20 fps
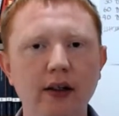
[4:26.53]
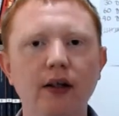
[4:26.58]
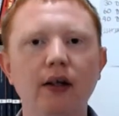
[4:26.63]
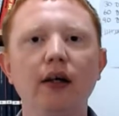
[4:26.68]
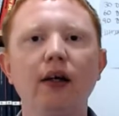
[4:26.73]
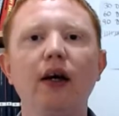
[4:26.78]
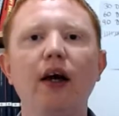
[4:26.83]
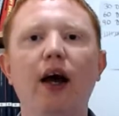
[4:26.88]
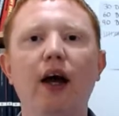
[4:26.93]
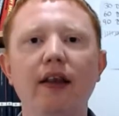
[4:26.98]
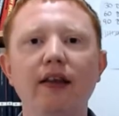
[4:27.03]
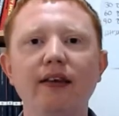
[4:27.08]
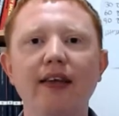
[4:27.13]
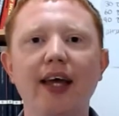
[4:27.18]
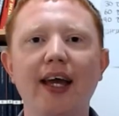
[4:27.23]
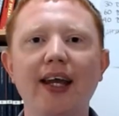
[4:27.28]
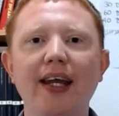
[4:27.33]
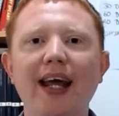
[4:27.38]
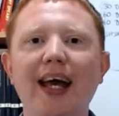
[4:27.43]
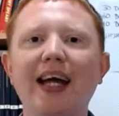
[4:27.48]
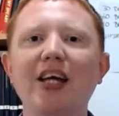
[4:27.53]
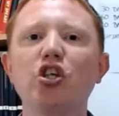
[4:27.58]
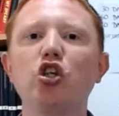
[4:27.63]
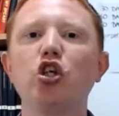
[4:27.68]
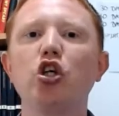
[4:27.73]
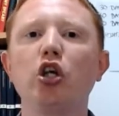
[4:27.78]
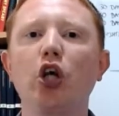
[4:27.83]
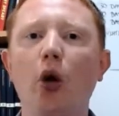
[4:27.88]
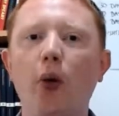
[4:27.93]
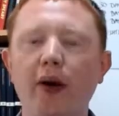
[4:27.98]
and then as
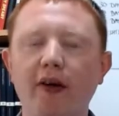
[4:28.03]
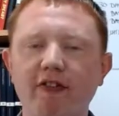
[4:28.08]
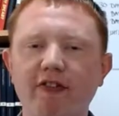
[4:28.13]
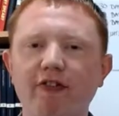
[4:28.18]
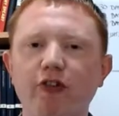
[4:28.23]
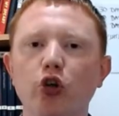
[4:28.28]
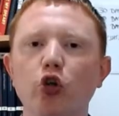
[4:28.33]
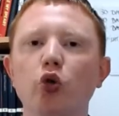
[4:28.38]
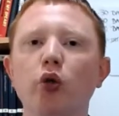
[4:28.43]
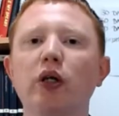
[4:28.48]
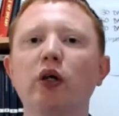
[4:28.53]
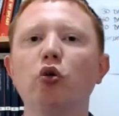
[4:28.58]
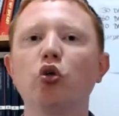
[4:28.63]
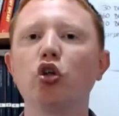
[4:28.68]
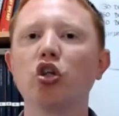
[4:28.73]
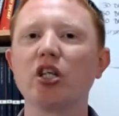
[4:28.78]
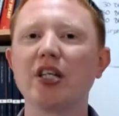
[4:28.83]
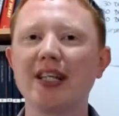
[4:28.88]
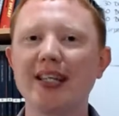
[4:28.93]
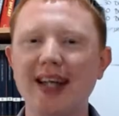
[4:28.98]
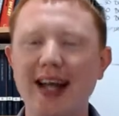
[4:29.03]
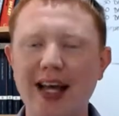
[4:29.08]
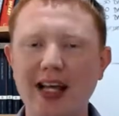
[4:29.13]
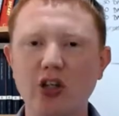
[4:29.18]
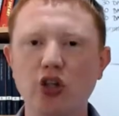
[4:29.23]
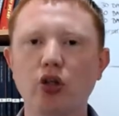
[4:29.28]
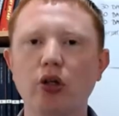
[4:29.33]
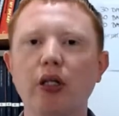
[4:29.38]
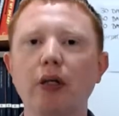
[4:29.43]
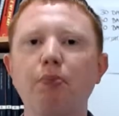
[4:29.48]
you're going through, it will just
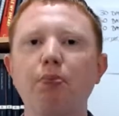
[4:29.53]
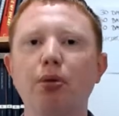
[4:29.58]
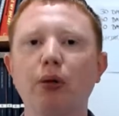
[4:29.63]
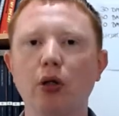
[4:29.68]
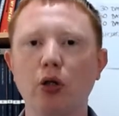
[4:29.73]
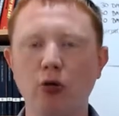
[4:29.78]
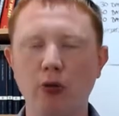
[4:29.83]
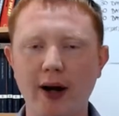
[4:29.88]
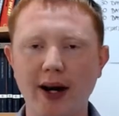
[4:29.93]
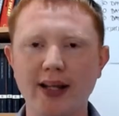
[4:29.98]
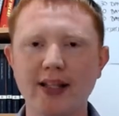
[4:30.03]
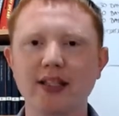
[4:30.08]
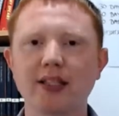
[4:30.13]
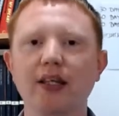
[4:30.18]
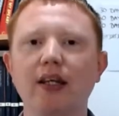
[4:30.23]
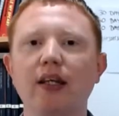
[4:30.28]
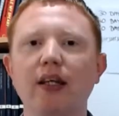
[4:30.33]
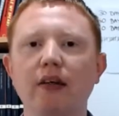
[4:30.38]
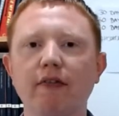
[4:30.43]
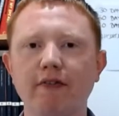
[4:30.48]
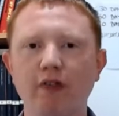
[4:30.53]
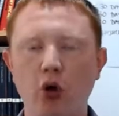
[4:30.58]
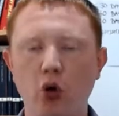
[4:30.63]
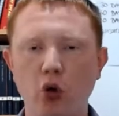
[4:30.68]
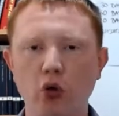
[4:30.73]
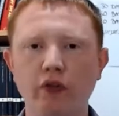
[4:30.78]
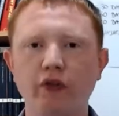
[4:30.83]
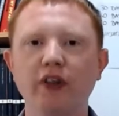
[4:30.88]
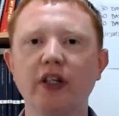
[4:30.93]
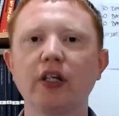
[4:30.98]
naturally progress and
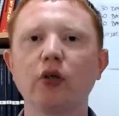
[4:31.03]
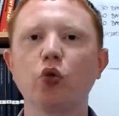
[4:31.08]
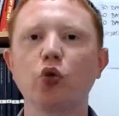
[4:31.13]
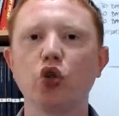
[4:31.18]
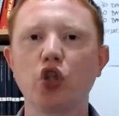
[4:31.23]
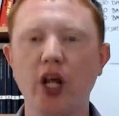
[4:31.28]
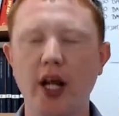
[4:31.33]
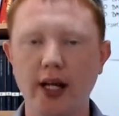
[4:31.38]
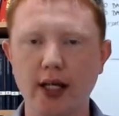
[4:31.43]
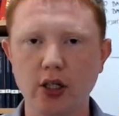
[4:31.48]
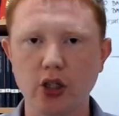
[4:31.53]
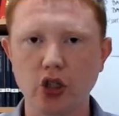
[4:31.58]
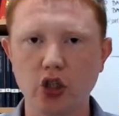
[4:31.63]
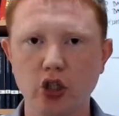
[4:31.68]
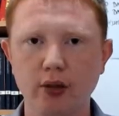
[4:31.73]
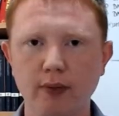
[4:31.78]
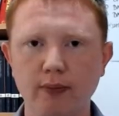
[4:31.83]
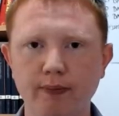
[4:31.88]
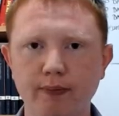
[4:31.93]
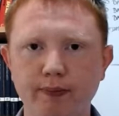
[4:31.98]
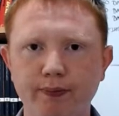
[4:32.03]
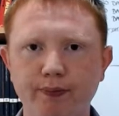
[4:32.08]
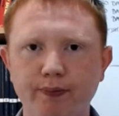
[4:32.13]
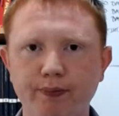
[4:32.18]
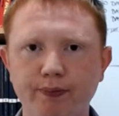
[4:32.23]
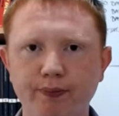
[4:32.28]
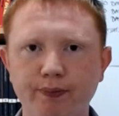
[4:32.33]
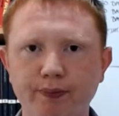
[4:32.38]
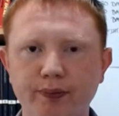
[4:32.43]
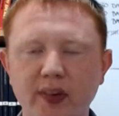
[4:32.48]
evolve and it will change.
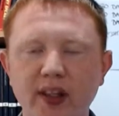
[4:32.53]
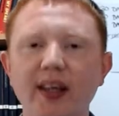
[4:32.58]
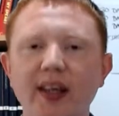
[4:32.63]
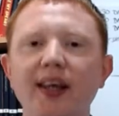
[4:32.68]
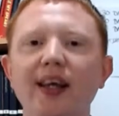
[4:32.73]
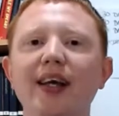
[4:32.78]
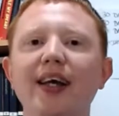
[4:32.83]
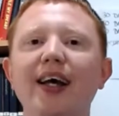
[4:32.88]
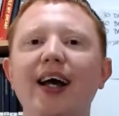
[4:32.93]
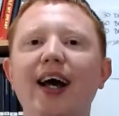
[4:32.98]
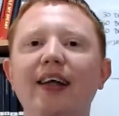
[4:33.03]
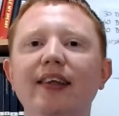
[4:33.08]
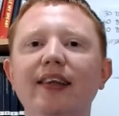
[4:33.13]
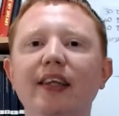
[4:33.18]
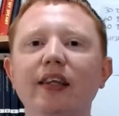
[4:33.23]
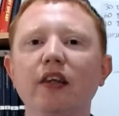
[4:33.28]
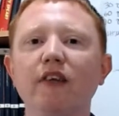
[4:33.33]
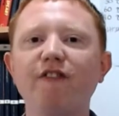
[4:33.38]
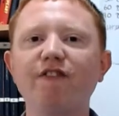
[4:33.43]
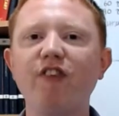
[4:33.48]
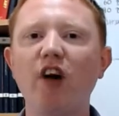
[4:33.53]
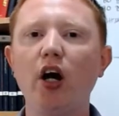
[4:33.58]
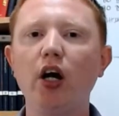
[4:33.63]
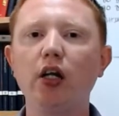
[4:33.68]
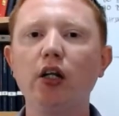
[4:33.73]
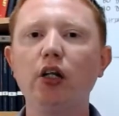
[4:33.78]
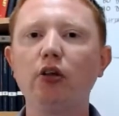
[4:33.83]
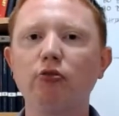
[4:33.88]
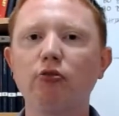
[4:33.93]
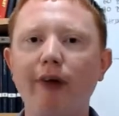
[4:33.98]
And then the
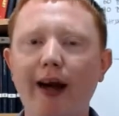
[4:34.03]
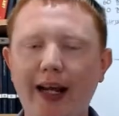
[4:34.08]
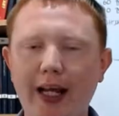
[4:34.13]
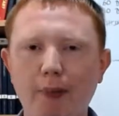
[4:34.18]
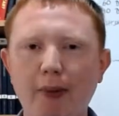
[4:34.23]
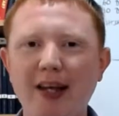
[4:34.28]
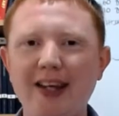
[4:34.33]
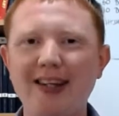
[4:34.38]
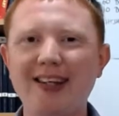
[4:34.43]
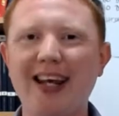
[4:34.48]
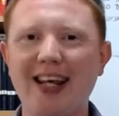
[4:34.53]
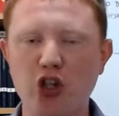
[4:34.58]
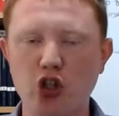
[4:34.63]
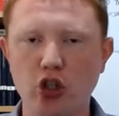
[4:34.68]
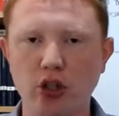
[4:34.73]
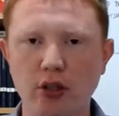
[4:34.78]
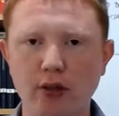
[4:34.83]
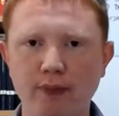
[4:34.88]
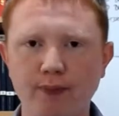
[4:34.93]
final recommendation